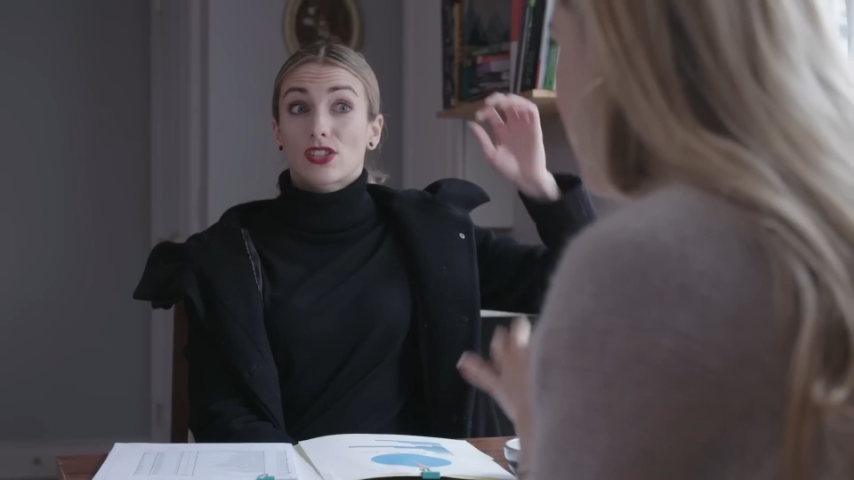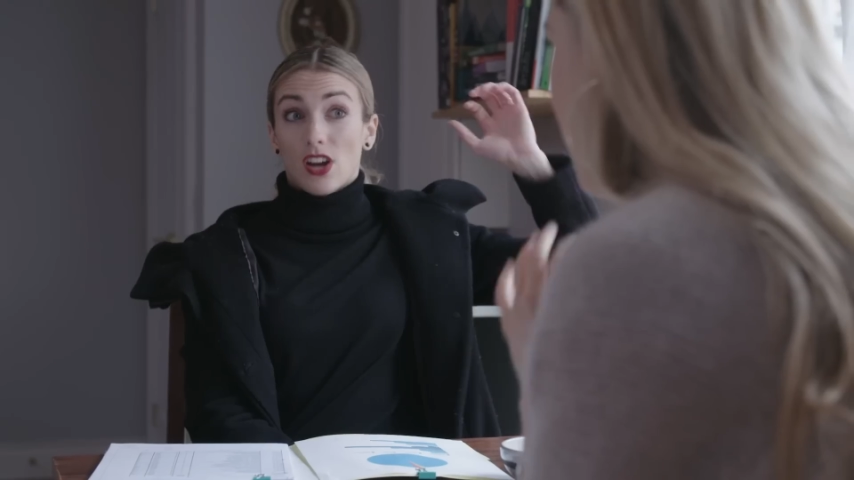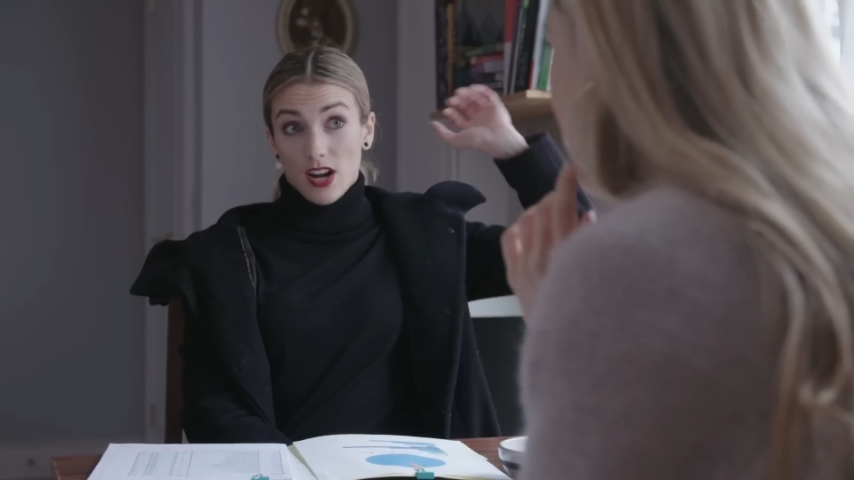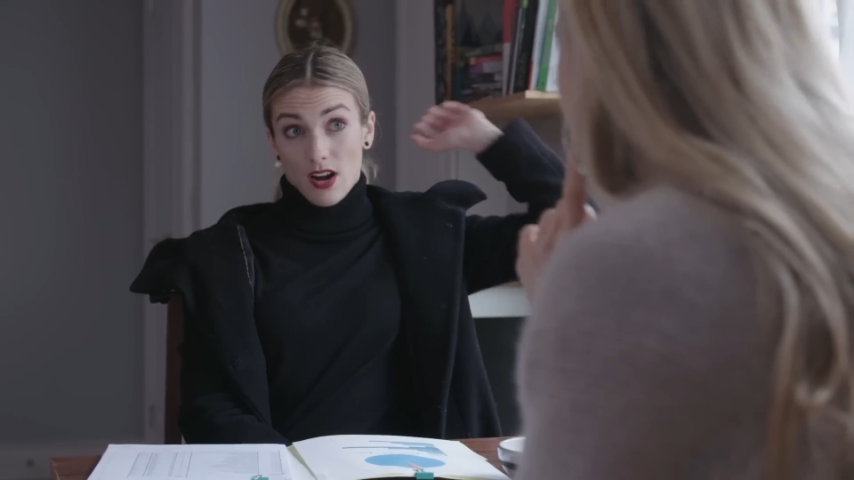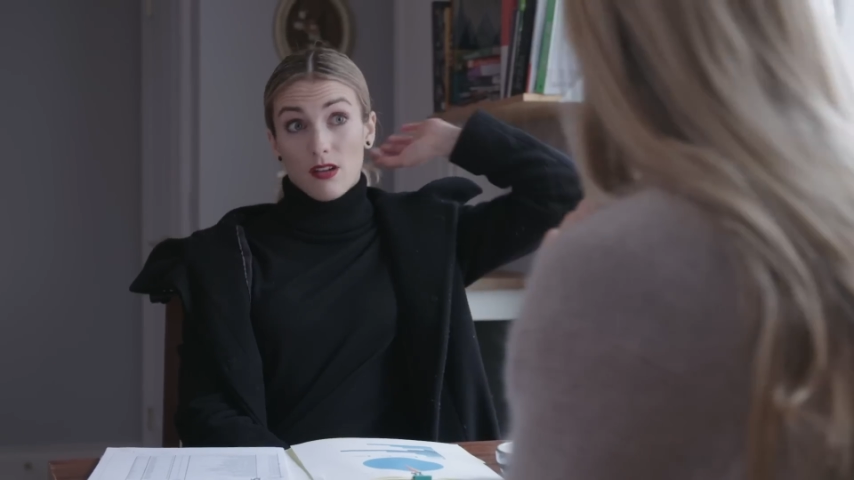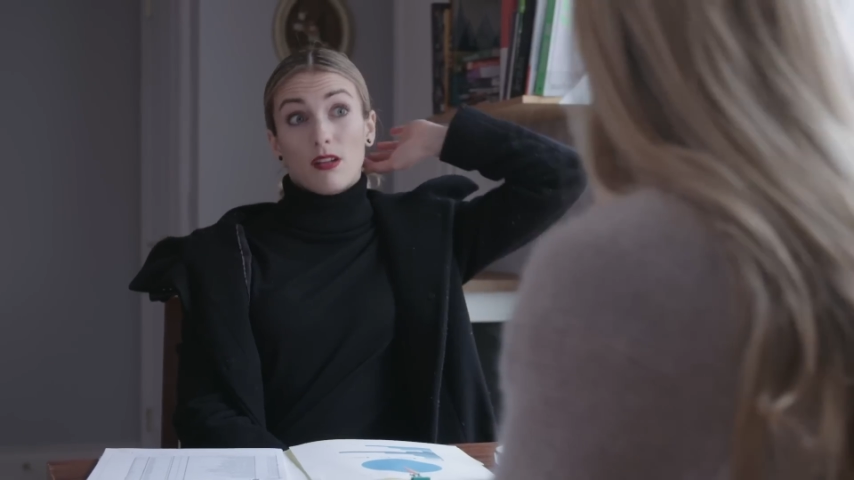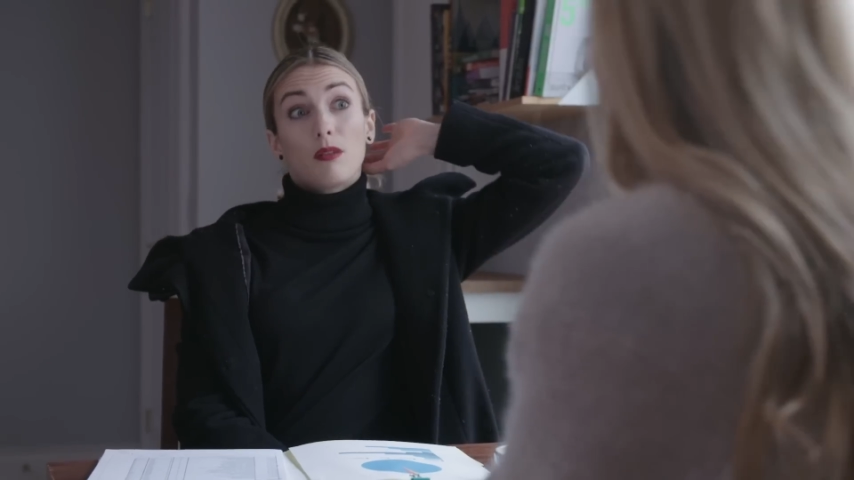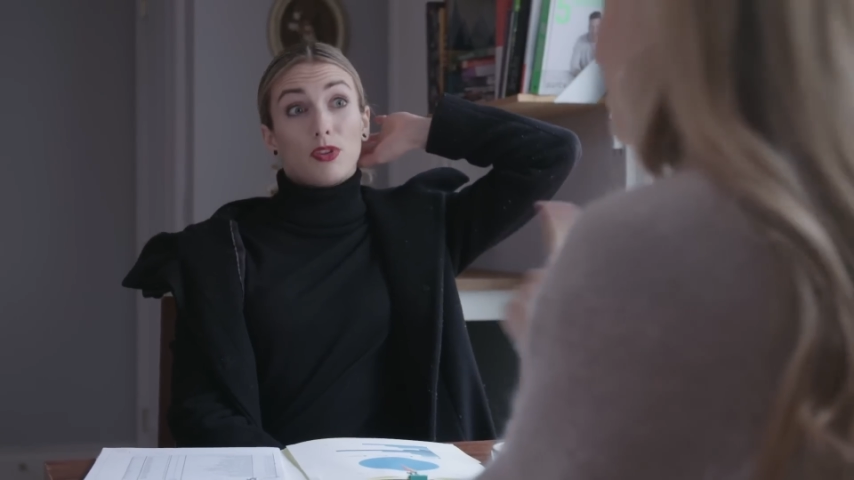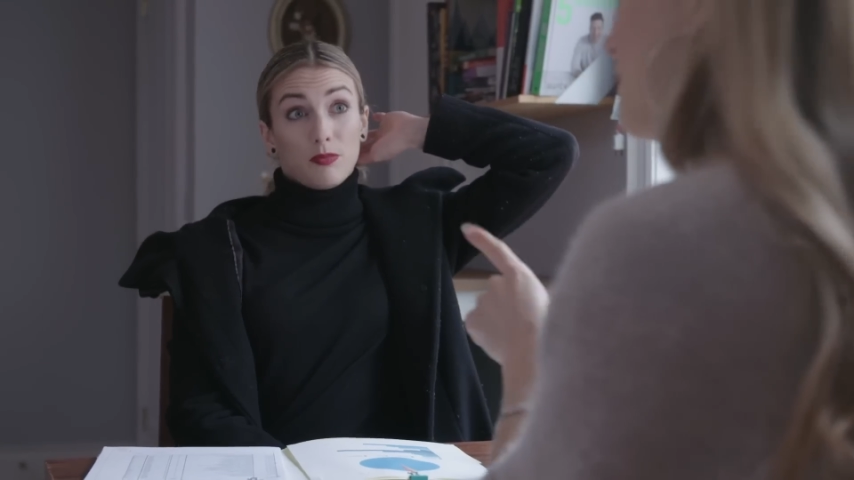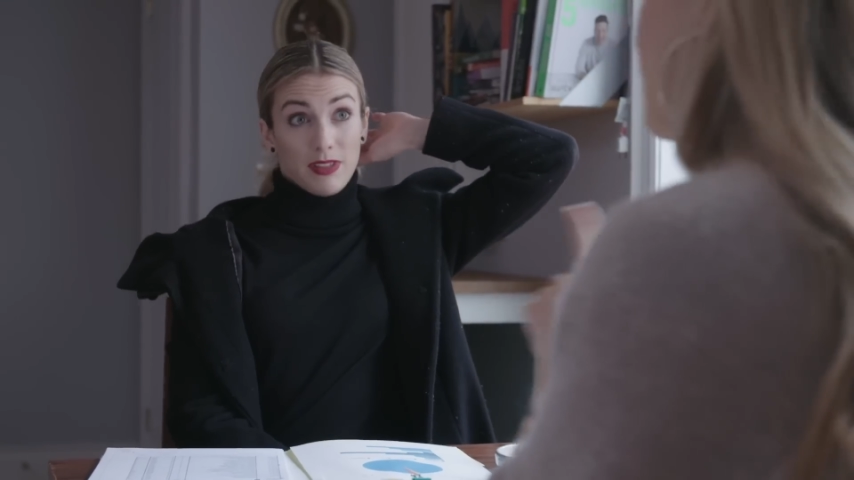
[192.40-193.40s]
saw it on
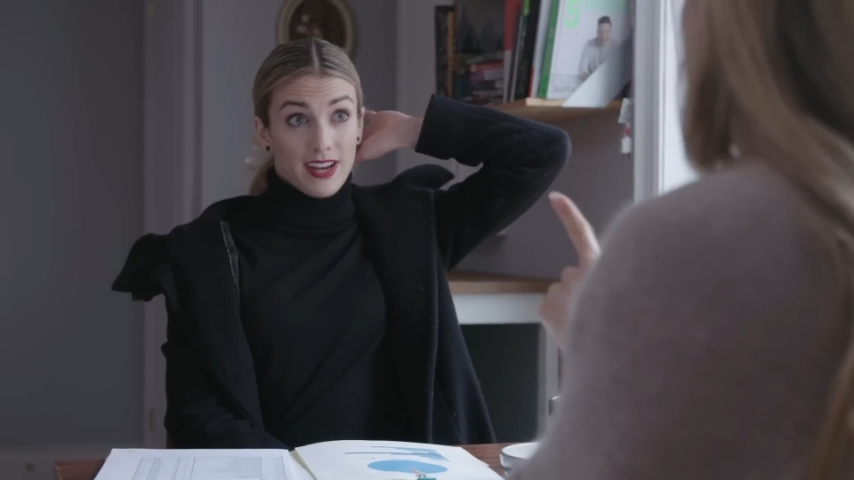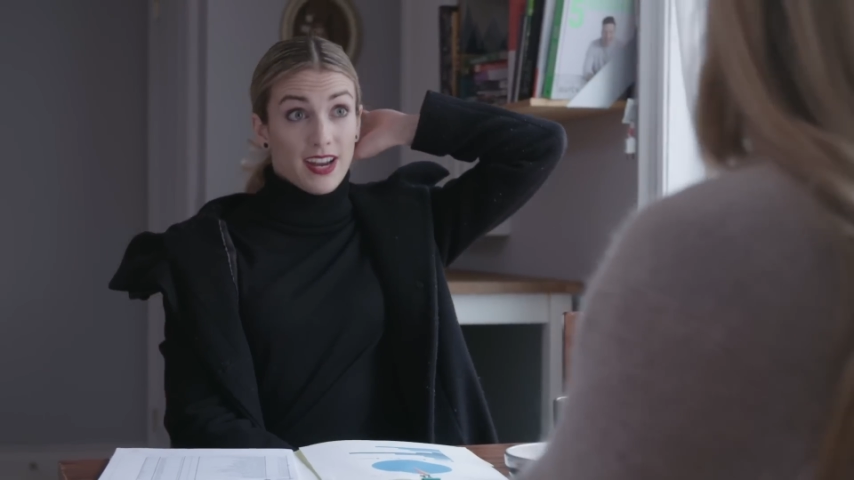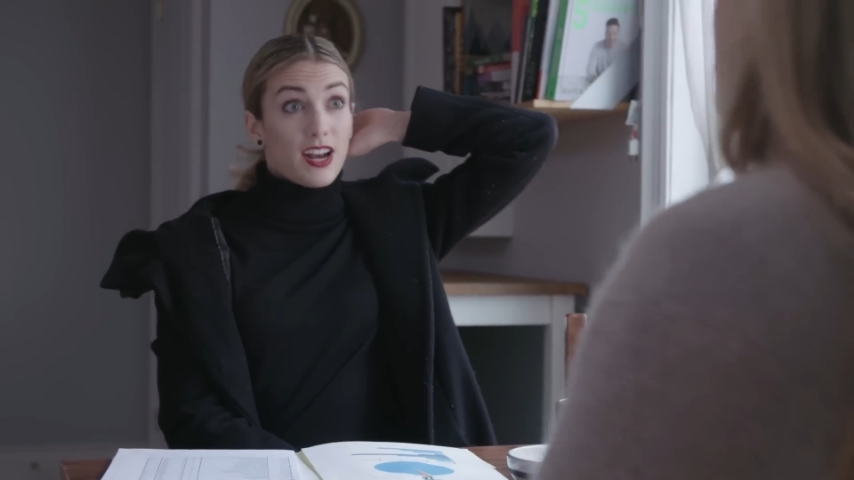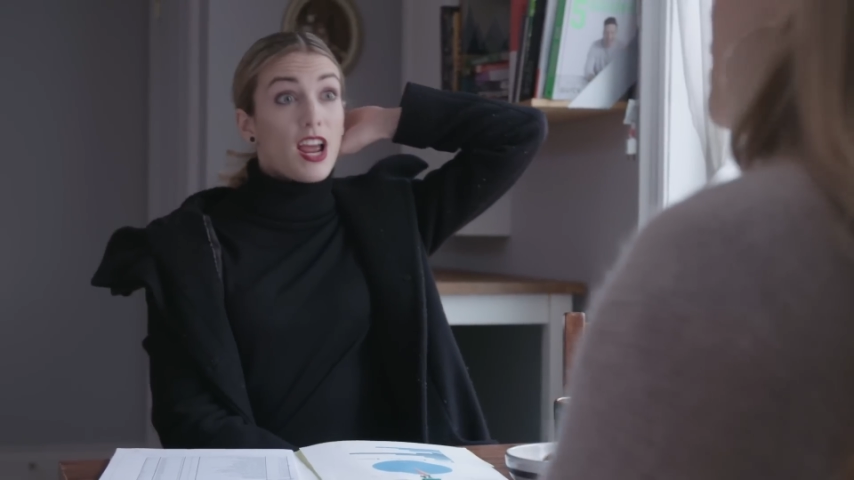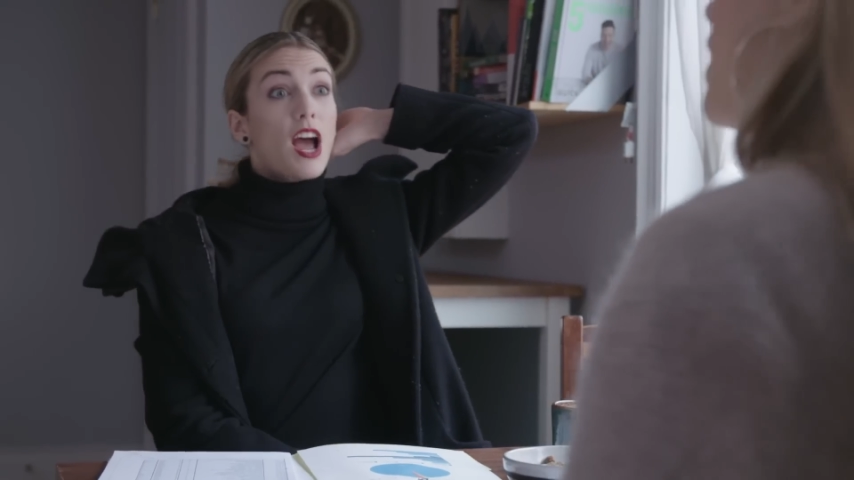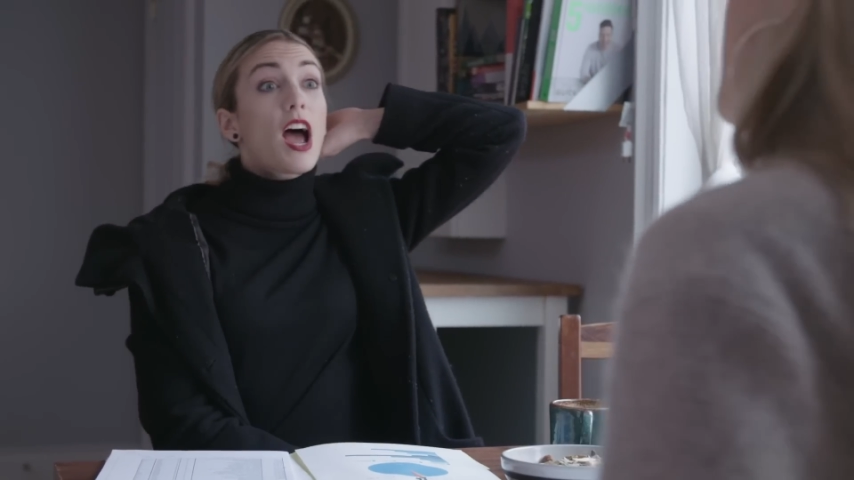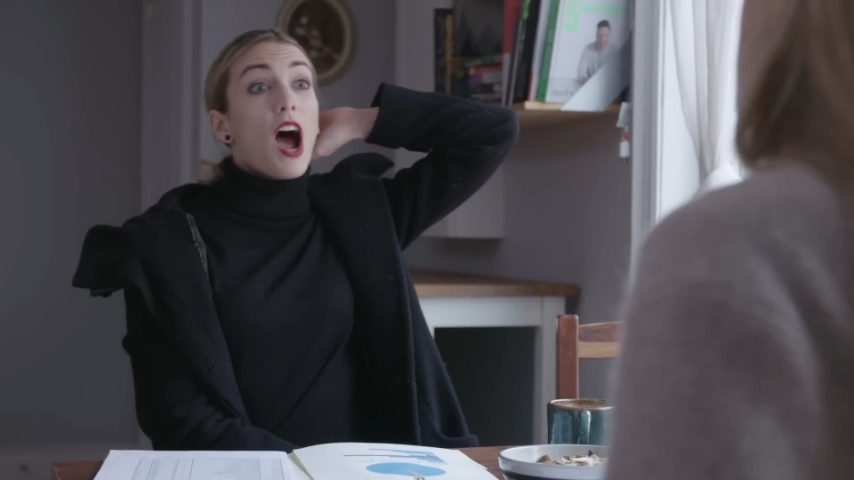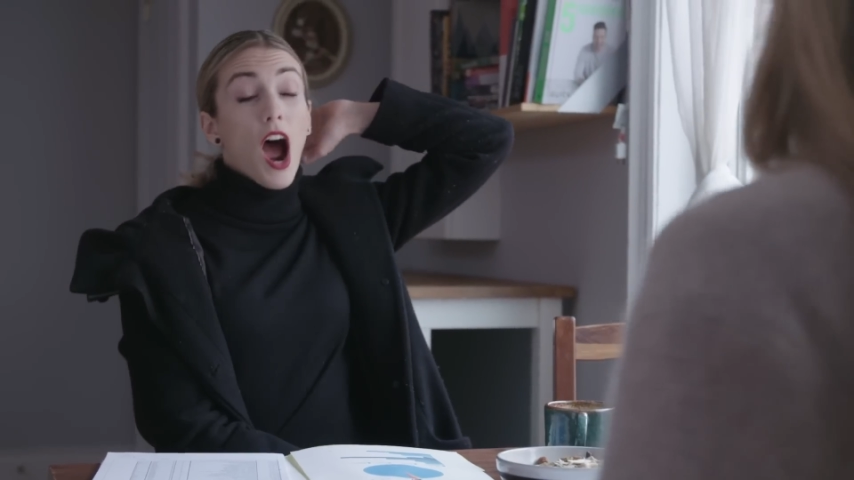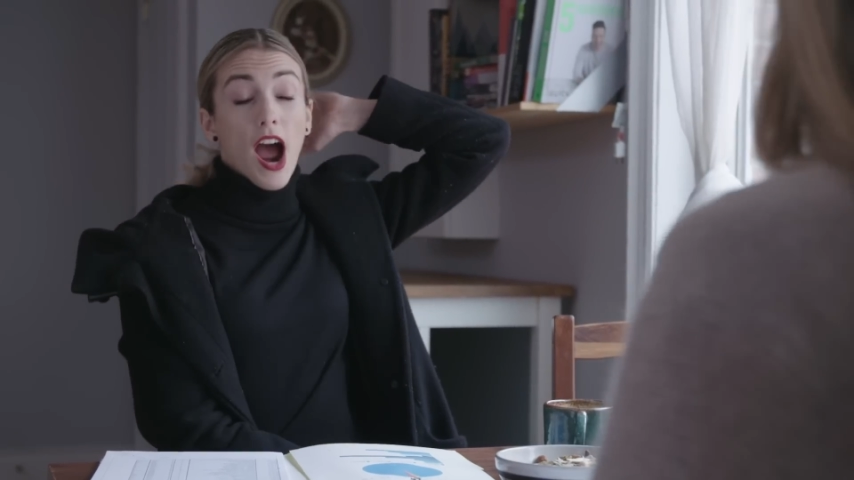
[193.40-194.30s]
Blue Planet. No, you're making that up.